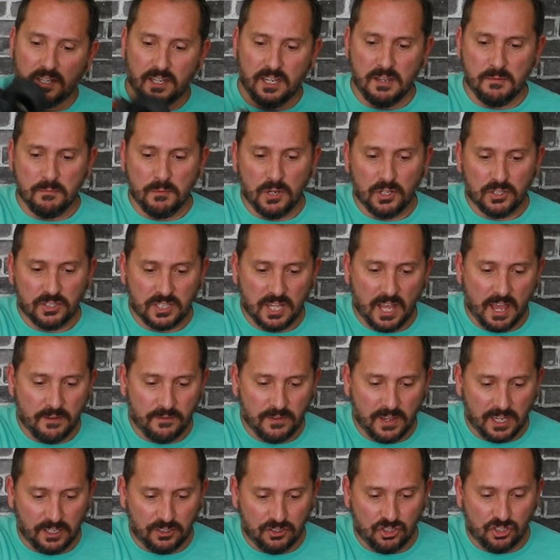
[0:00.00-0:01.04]
It must
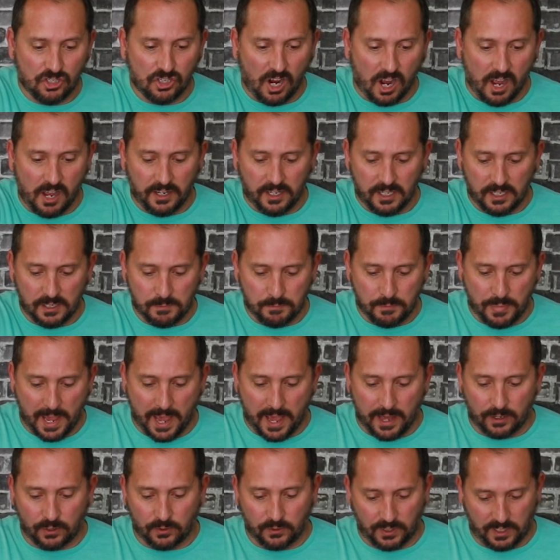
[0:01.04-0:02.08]
have a giant
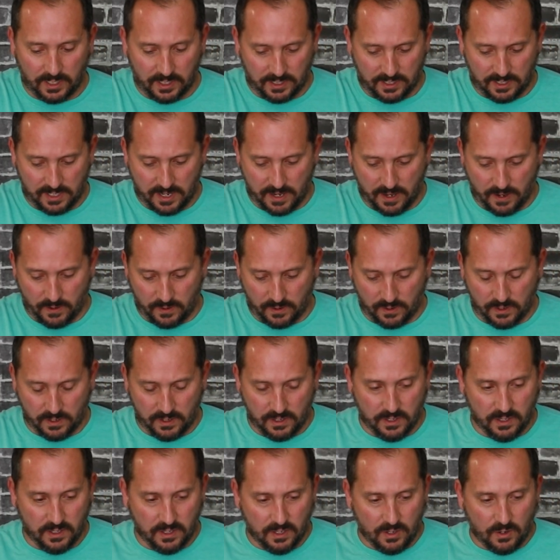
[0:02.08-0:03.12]
battery in there.
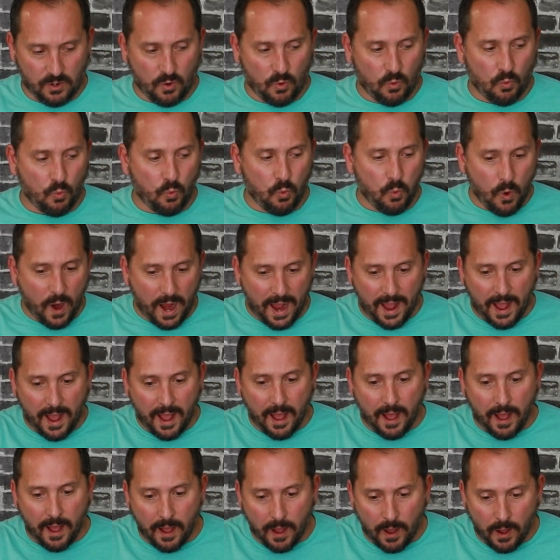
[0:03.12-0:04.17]

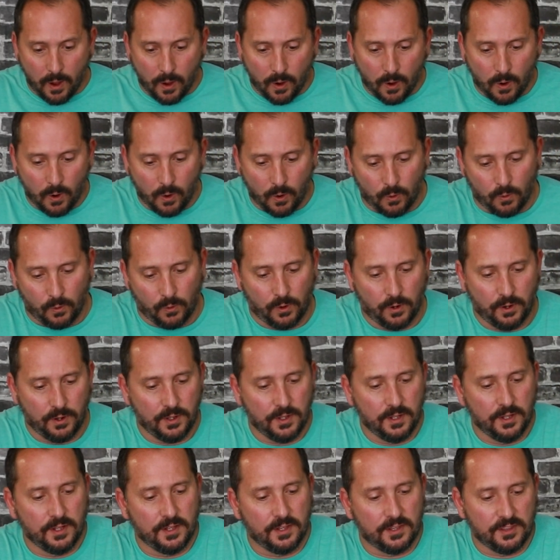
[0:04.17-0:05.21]
Wow.
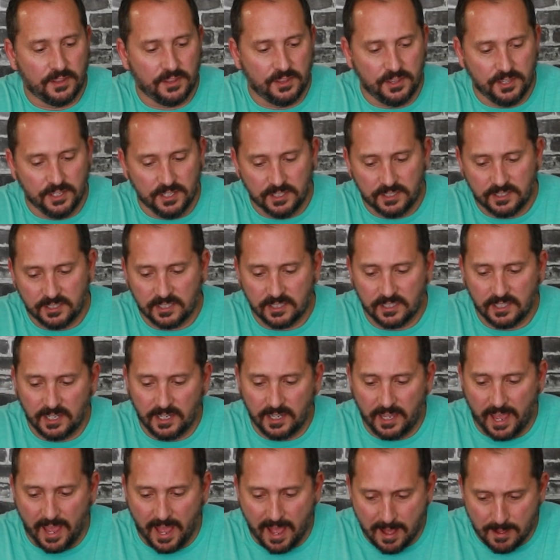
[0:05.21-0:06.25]
This
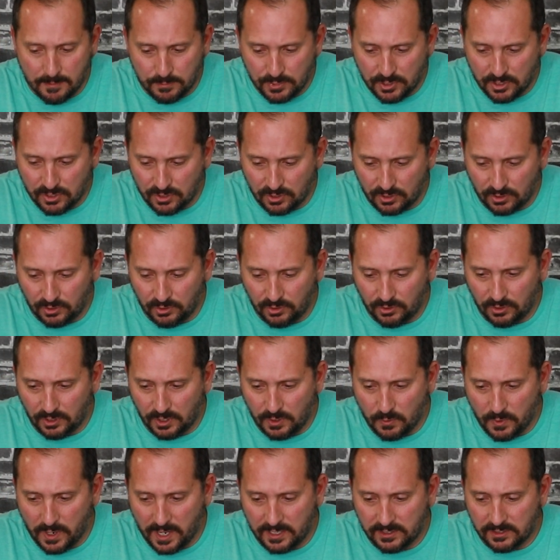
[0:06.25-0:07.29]
thing
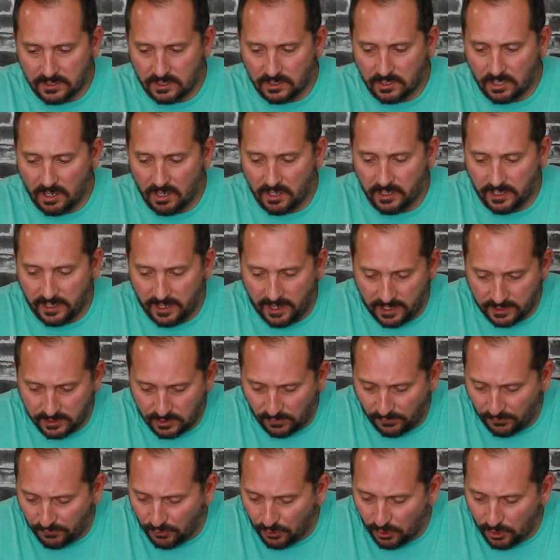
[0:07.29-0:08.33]
absolutely weighs a ton. It
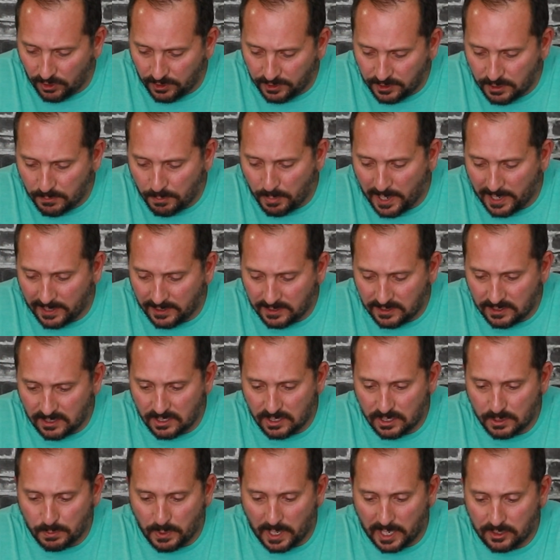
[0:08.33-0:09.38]
has full independent
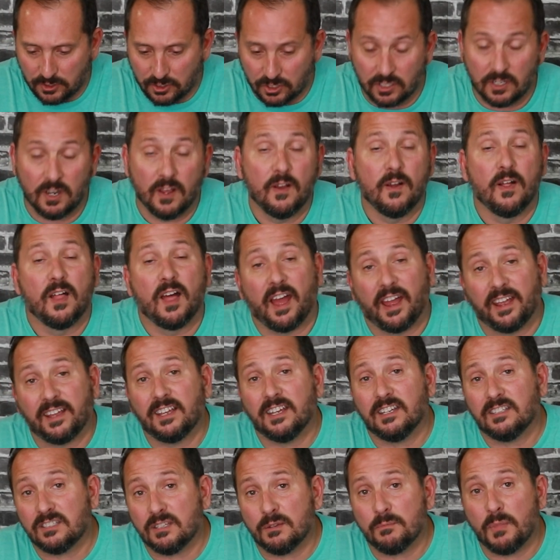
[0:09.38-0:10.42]
suspension. I
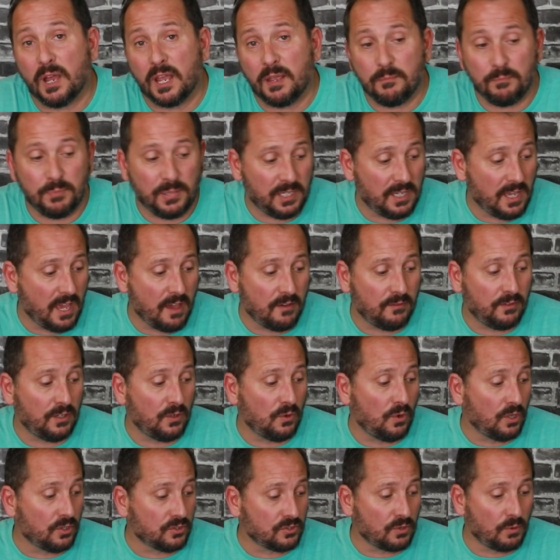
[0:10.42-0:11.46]
guess it might be heavy
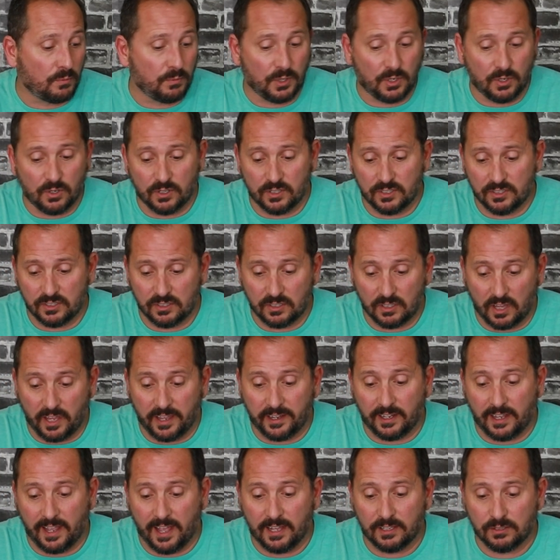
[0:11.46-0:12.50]
also because,
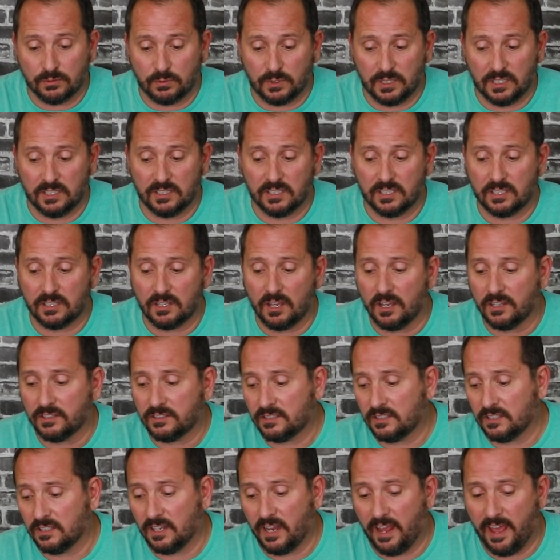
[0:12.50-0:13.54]
like as we
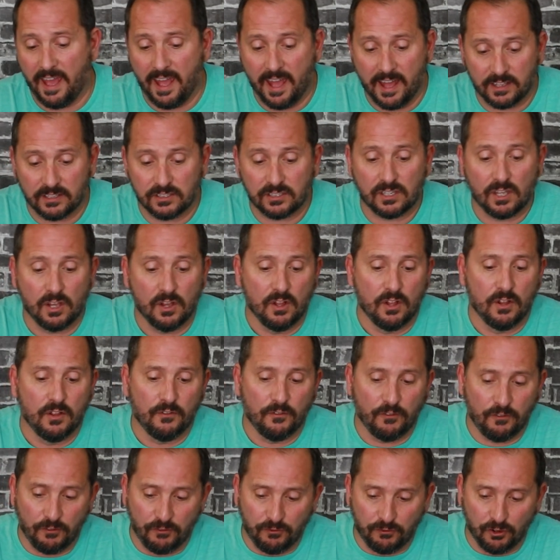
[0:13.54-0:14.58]
discussed, it has
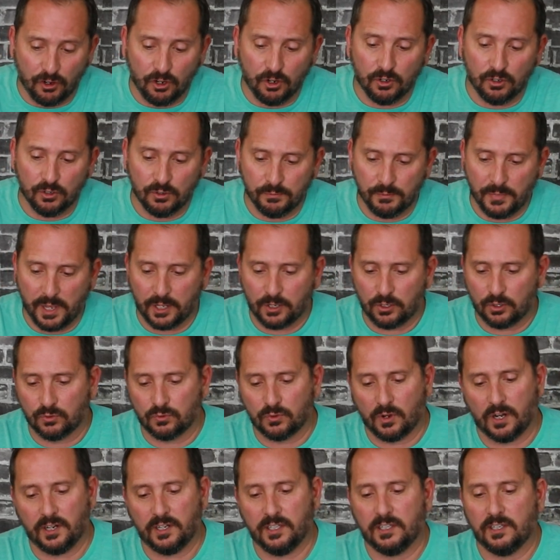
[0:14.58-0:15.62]
full metal
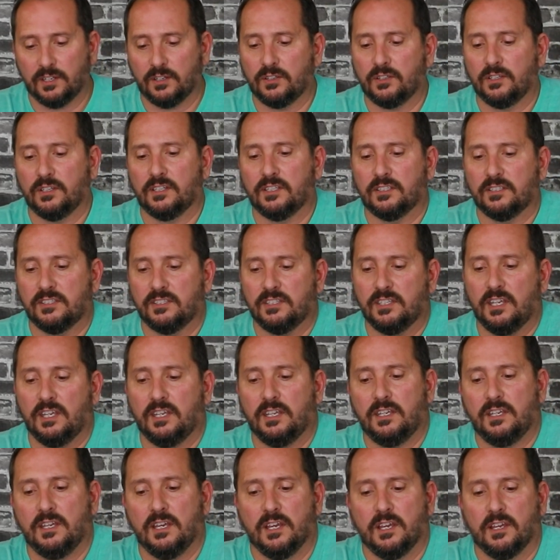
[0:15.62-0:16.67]
running gear. You could
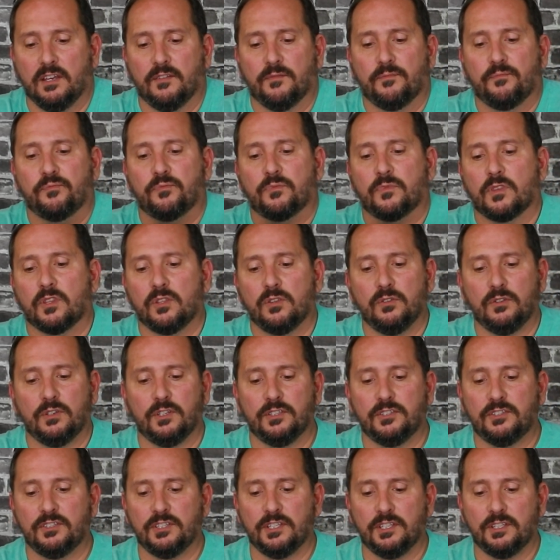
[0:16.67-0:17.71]
see
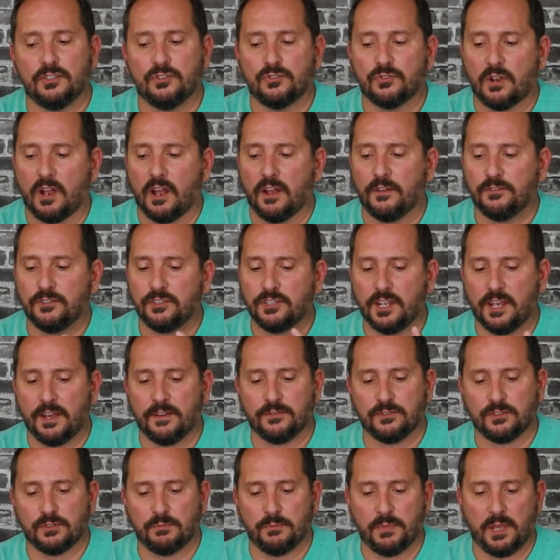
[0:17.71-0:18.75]
the drive
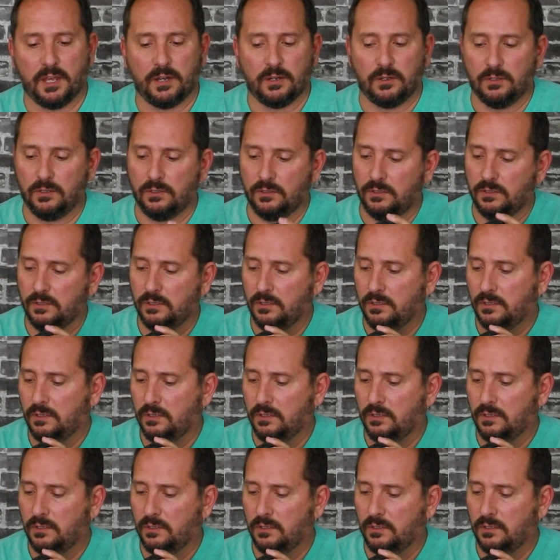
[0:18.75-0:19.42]
shafts are metal.